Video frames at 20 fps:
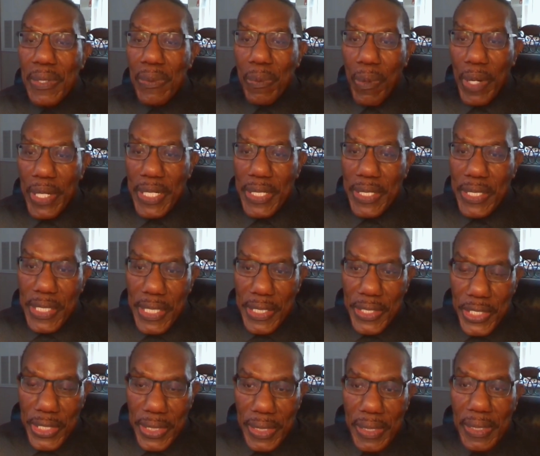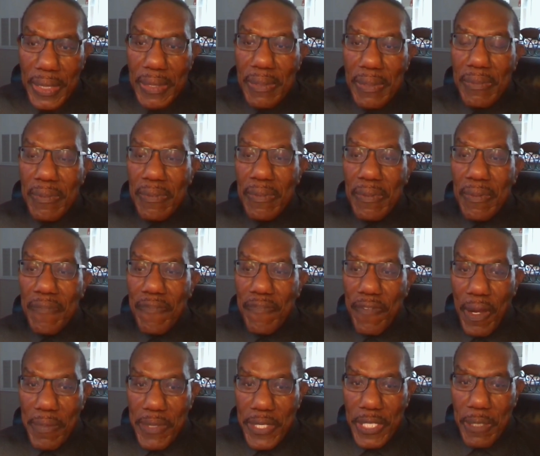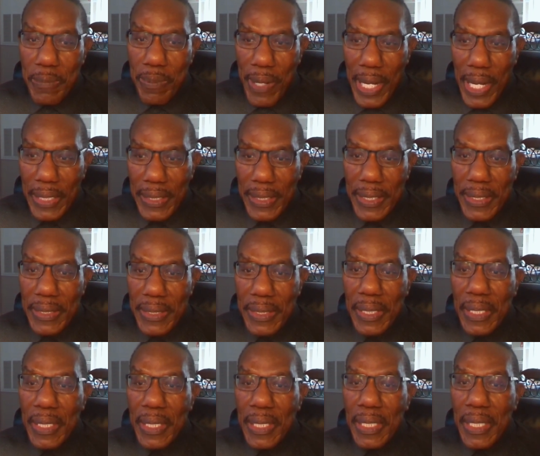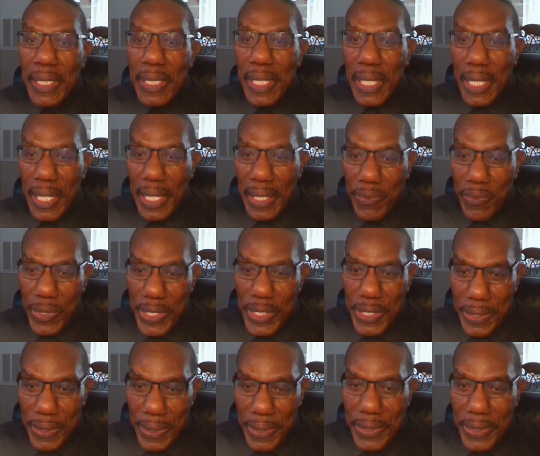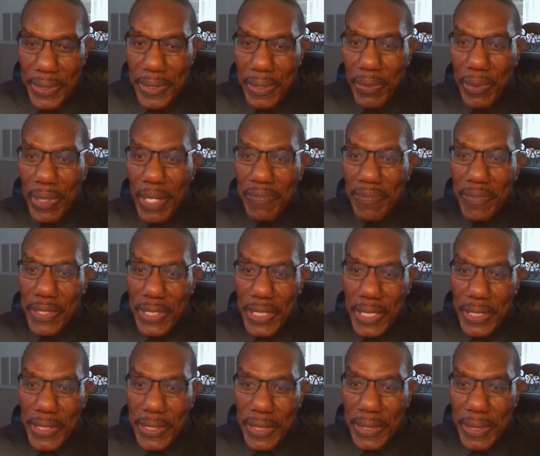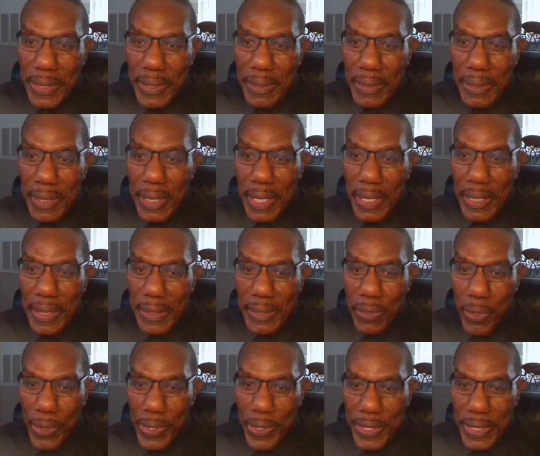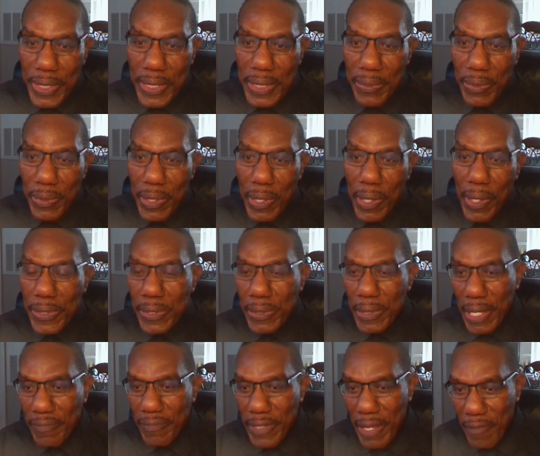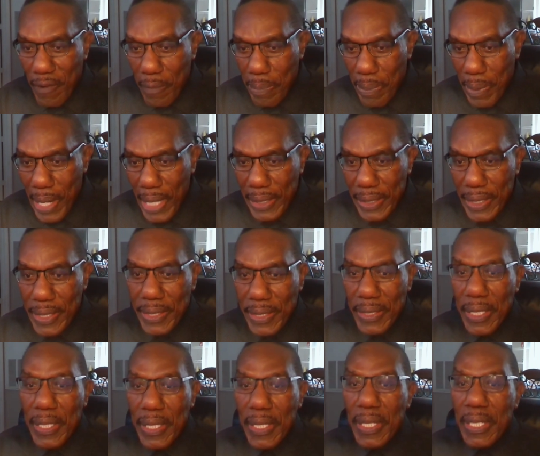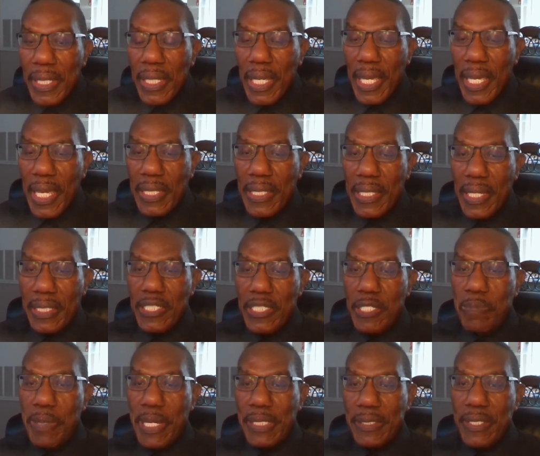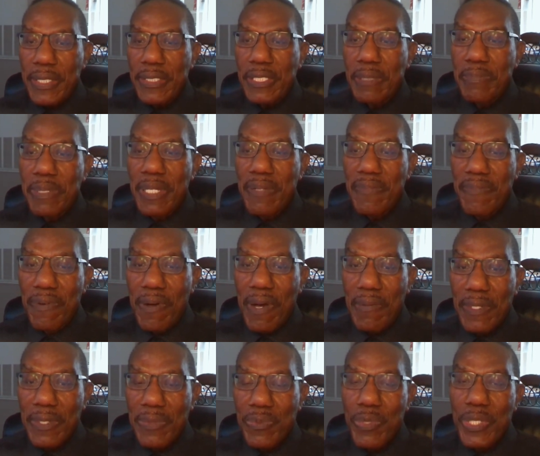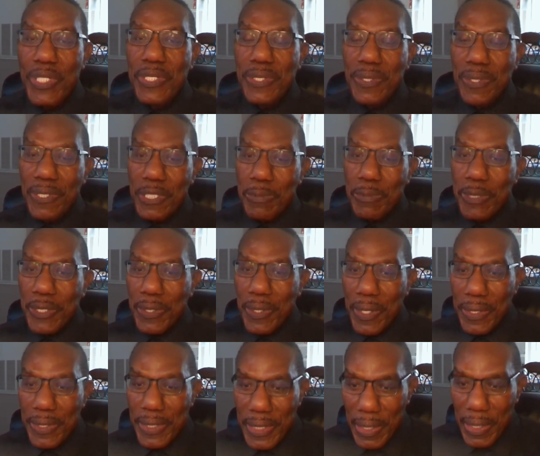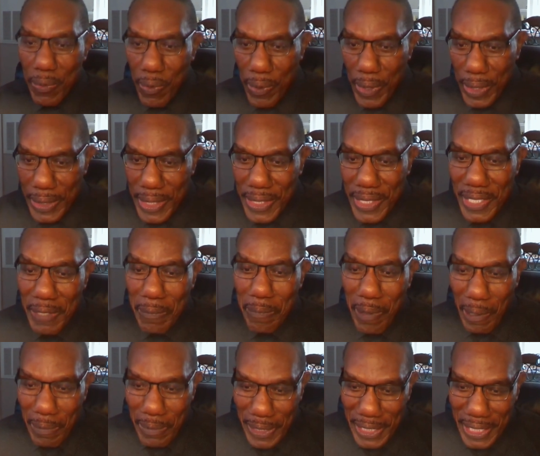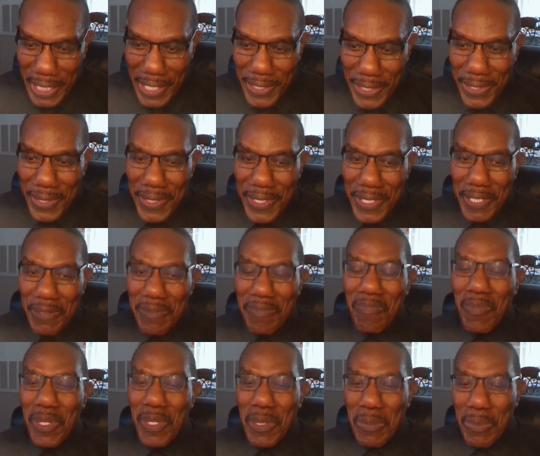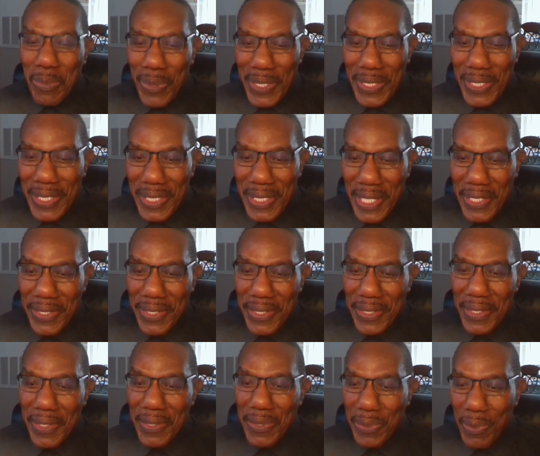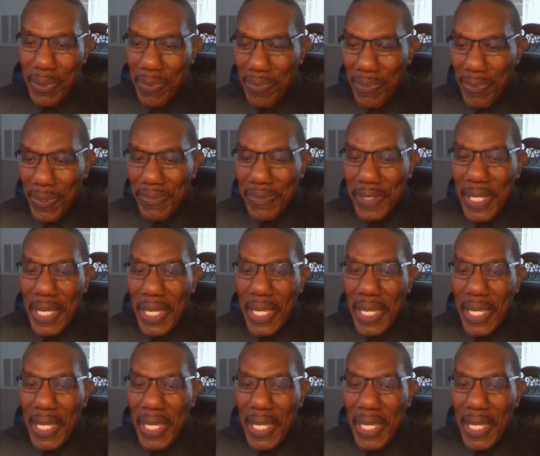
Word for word: One is teaching, pharmacy practice, and research. So we have to teach in courses, and we also have to have a practice. And they expect us to be involved in research because they want to see publications and presentations and so forth.